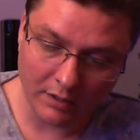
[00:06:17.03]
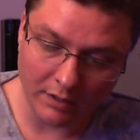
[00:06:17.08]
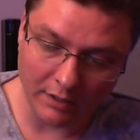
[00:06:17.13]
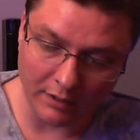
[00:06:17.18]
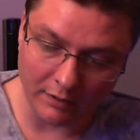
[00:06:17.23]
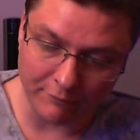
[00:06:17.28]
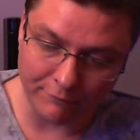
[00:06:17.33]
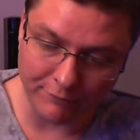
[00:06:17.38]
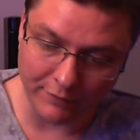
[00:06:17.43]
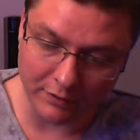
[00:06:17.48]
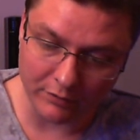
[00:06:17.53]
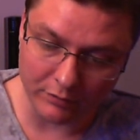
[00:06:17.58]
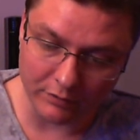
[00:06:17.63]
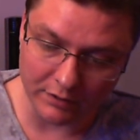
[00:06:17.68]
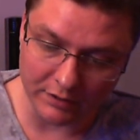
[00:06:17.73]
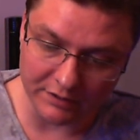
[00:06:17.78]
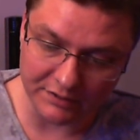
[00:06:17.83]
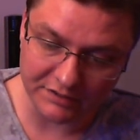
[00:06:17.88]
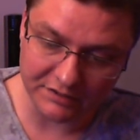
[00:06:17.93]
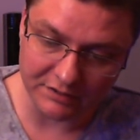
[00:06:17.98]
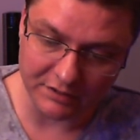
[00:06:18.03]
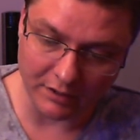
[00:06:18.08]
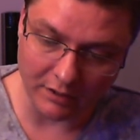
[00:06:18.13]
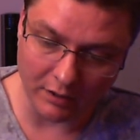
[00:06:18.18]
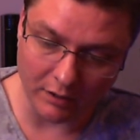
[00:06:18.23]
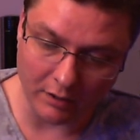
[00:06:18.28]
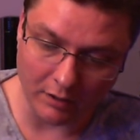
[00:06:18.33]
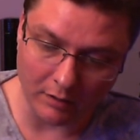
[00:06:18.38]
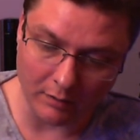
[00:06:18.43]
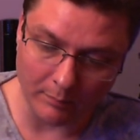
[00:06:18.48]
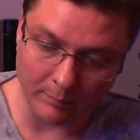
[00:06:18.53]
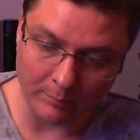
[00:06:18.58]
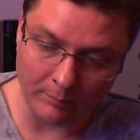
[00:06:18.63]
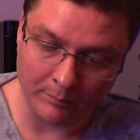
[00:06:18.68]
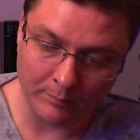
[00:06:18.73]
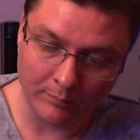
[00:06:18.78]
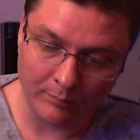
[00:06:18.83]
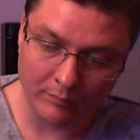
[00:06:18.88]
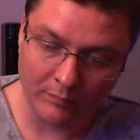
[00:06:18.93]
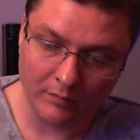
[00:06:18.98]
And fickleness,
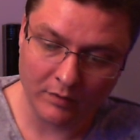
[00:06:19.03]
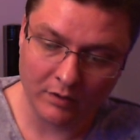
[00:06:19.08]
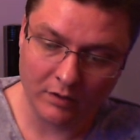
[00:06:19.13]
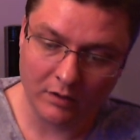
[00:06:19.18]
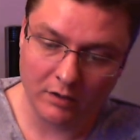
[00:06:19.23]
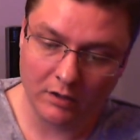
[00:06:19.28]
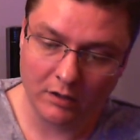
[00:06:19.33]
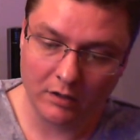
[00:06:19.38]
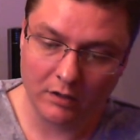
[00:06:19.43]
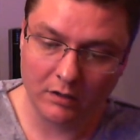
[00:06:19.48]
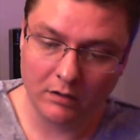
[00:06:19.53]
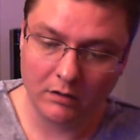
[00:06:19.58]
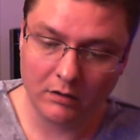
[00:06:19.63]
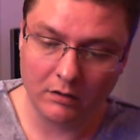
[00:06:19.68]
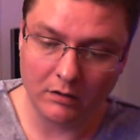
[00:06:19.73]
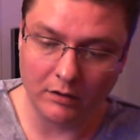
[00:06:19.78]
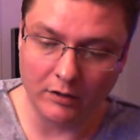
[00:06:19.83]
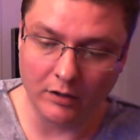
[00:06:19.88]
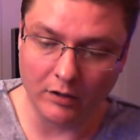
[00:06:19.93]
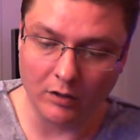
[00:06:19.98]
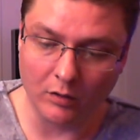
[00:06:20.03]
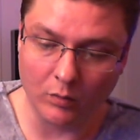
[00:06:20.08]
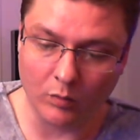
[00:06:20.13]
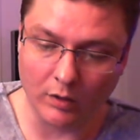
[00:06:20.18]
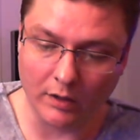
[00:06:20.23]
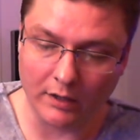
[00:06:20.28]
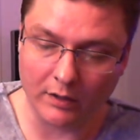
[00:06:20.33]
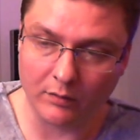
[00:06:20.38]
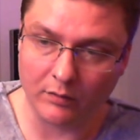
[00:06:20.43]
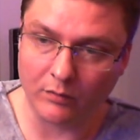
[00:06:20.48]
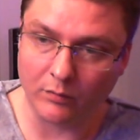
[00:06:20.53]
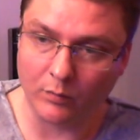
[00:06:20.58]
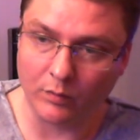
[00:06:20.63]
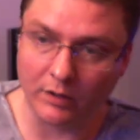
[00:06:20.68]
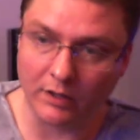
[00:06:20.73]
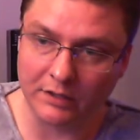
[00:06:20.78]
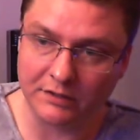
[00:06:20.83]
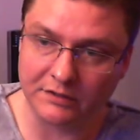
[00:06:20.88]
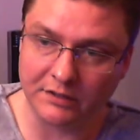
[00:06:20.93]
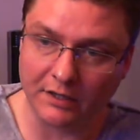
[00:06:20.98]
um, you know, like
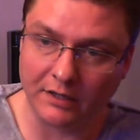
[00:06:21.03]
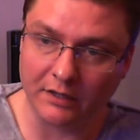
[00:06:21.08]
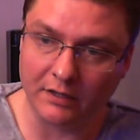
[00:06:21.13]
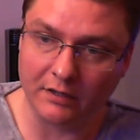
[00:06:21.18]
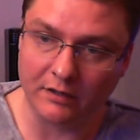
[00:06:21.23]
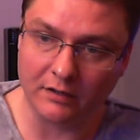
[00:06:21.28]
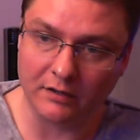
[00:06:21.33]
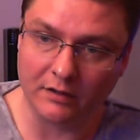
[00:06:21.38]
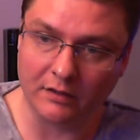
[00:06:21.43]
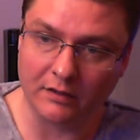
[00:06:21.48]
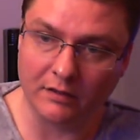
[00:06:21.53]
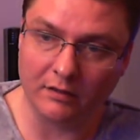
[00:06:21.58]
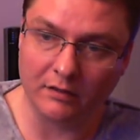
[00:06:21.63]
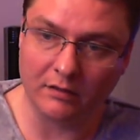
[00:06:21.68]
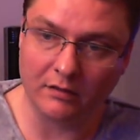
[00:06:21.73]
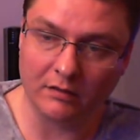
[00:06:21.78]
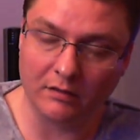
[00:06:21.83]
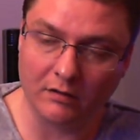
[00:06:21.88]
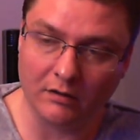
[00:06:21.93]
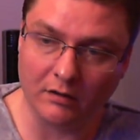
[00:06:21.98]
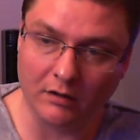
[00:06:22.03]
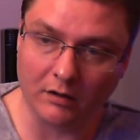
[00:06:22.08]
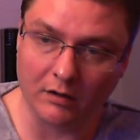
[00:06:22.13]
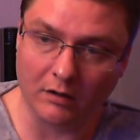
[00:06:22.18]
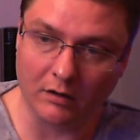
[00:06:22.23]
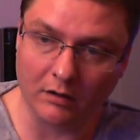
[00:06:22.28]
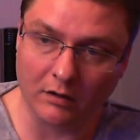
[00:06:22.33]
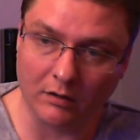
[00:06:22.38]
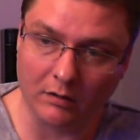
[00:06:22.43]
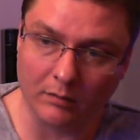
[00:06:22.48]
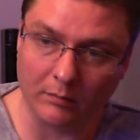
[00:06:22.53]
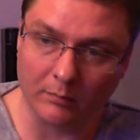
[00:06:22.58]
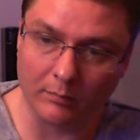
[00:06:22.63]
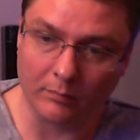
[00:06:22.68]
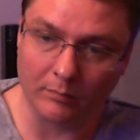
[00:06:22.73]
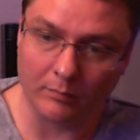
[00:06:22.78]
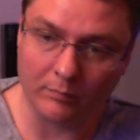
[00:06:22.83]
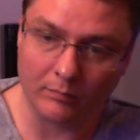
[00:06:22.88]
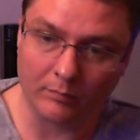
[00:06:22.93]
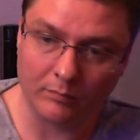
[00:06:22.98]
when they say
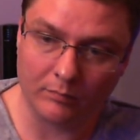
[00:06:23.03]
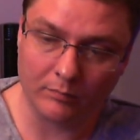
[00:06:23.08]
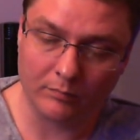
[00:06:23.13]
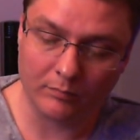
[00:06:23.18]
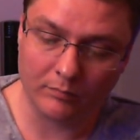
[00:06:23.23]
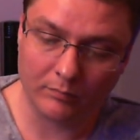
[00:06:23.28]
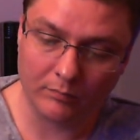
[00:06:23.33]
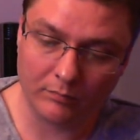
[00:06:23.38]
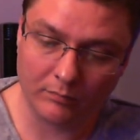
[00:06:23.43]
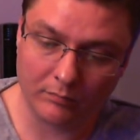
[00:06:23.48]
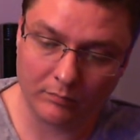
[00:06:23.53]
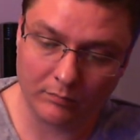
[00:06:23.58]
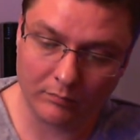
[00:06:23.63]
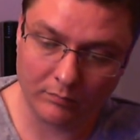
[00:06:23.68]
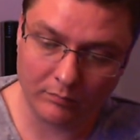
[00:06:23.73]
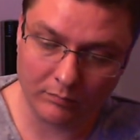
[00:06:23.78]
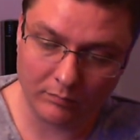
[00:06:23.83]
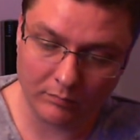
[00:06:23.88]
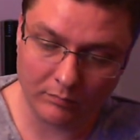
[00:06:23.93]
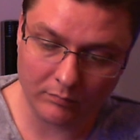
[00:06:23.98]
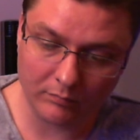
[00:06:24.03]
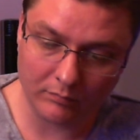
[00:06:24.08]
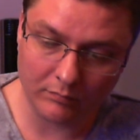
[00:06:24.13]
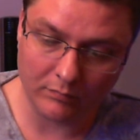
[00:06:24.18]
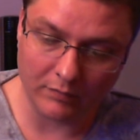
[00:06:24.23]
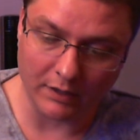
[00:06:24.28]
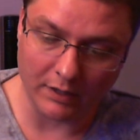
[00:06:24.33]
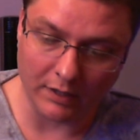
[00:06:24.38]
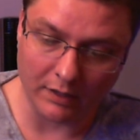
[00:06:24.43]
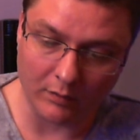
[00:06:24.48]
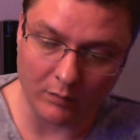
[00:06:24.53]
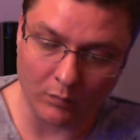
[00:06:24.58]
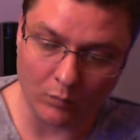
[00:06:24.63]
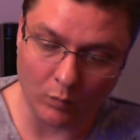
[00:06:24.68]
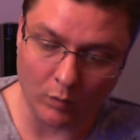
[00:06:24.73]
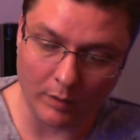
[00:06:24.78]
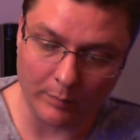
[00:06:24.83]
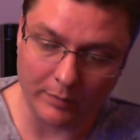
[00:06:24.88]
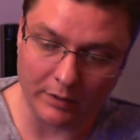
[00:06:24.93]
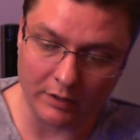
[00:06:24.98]
um, that
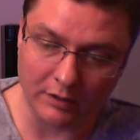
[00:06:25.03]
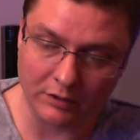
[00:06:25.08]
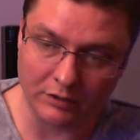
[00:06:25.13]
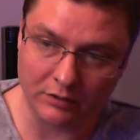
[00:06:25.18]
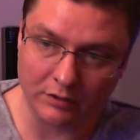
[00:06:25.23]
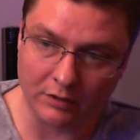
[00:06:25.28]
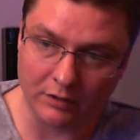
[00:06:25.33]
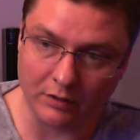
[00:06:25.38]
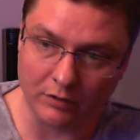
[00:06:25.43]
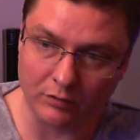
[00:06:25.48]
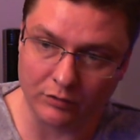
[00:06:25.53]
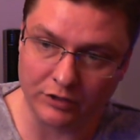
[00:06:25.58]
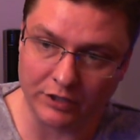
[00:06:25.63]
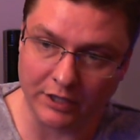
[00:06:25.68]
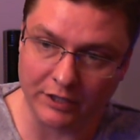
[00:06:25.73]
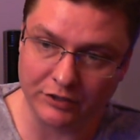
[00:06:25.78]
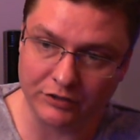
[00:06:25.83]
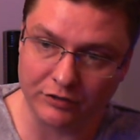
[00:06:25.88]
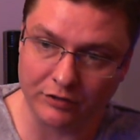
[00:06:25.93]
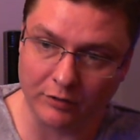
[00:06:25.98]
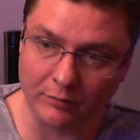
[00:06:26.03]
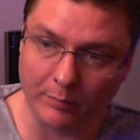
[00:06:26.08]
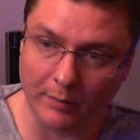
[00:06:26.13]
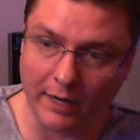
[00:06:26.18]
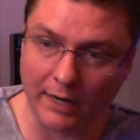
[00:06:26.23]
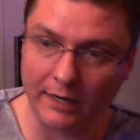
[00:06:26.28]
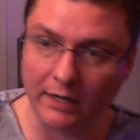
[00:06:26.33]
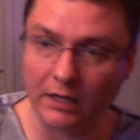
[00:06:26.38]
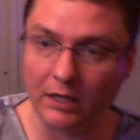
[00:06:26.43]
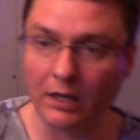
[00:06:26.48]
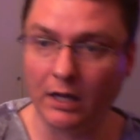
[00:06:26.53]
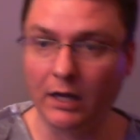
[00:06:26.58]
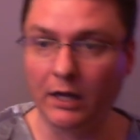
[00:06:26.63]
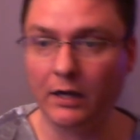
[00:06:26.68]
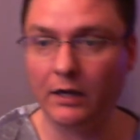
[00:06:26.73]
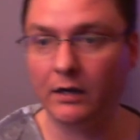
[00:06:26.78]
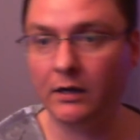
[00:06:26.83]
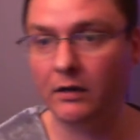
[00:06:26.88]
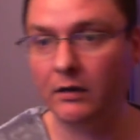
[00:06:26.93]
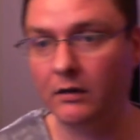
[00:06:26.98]
women, you know, change their mind a
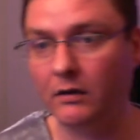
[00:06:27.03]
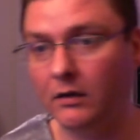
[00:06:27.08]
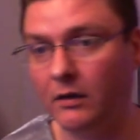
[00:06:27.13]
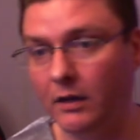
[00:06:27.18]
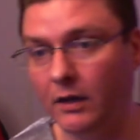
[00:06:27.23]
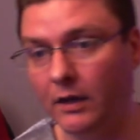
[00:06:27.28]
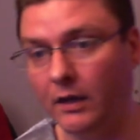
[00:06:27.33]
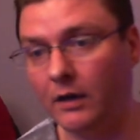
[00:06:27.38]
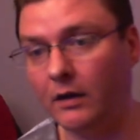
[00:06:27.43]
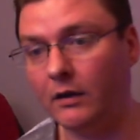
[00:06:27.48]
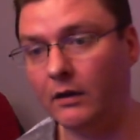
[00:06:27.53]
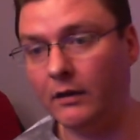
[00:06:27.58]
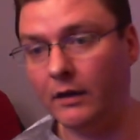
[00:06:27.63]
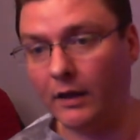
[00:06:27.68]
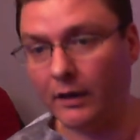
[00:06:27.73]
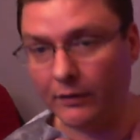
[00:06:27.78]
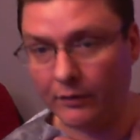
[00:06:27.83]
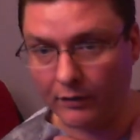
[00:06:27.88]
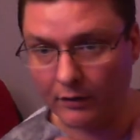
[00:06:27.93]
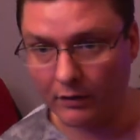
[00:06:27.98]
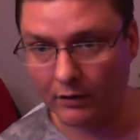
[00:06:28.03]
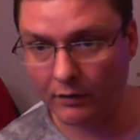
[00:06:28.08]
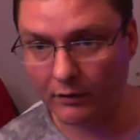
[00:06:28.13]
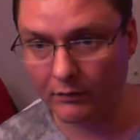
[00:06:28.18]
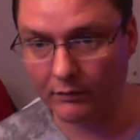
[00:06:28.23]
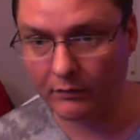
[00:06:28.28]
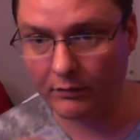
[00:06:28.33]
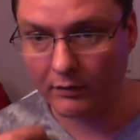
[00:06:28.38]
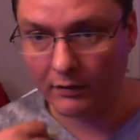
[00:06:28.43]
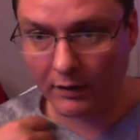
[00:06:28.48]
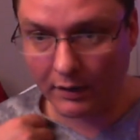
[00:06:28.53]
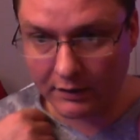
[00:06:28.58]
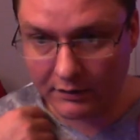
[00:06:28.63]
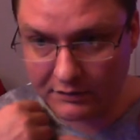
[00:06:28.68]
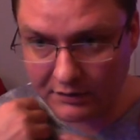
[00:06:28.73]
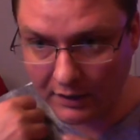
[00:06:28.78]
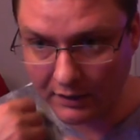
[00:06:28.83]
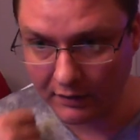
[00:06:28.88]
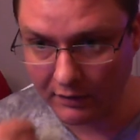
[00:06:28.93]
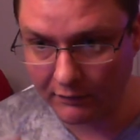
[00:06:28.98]
lot, and that they're,
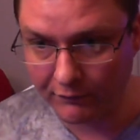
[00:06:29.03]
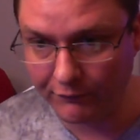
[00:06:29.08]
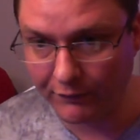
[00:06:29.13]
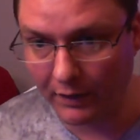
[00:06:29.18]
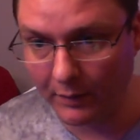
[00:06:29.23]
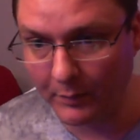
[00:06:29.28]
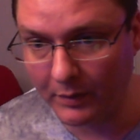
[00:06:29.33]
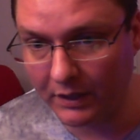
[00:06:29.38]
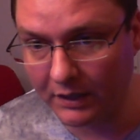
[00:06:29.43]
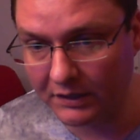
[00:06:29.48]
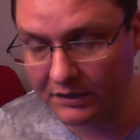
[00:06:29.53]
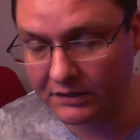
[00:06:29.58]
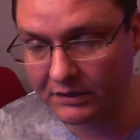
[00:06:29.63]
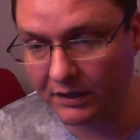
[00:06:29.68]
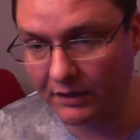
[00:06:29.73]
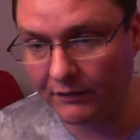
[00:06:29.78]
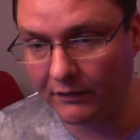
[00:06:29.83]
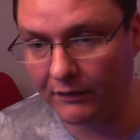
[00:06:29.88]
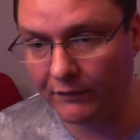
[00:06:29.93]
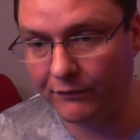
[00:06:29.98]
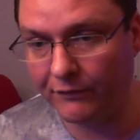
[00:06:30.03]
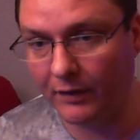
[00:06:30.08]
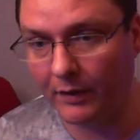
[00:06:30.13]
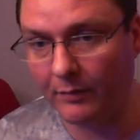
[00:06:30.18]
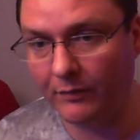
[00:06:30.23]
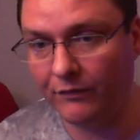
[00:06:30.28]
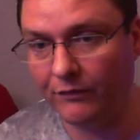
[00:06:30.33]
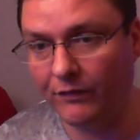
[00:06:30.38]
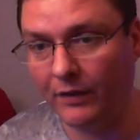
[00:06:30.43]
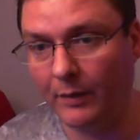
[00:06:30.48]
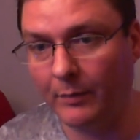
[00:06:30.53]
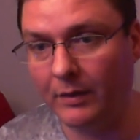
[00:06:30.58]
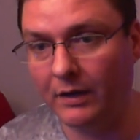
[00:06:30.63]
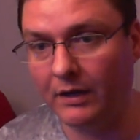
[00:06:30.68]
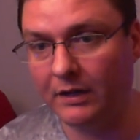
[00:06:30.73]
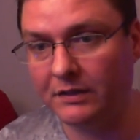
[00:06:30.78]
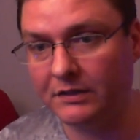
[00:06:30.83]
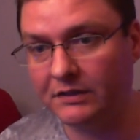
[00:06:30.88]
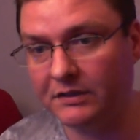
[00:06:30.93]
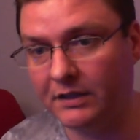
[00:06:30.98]
that's like feminist, uh, fe
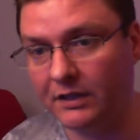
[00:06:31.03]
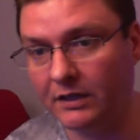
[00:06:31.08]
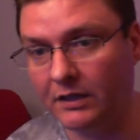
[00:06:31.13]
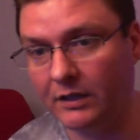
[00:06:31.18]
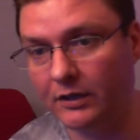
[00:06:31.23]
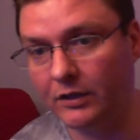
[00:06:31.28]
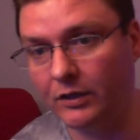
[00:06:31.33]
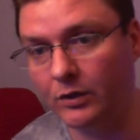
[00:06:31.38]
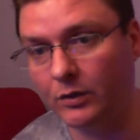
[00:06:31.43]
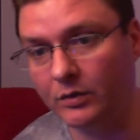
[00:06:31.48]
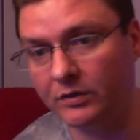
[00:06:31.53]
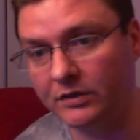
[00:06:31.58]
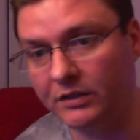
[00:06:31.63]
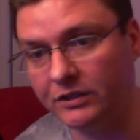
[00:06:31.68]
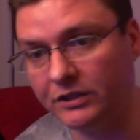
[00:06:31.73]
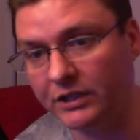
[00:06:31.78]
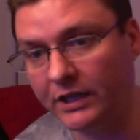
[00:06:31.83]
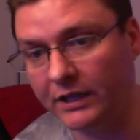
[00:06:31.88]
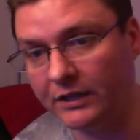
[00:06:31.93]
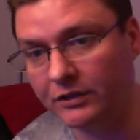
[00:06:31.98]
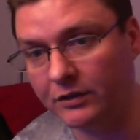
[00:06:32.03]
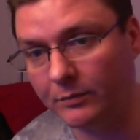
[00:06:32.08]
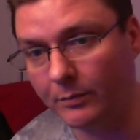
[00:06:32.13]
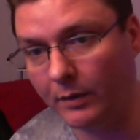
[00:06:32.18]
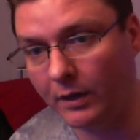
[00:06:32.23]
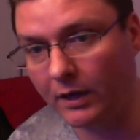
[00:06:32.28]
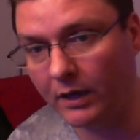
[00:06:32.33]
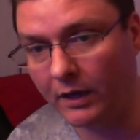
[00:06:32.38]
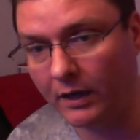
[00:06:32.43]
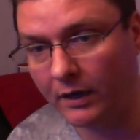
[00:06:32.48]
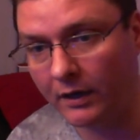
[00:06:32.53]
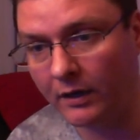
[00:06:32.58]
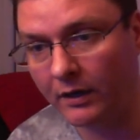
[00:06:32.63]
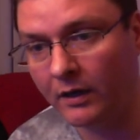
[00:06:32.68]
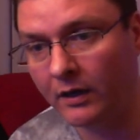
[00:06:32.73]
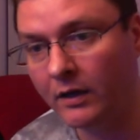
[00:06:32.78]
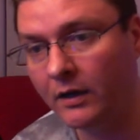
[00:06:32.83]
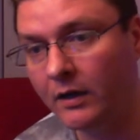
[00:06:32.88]
feminist thing to do is to change your mind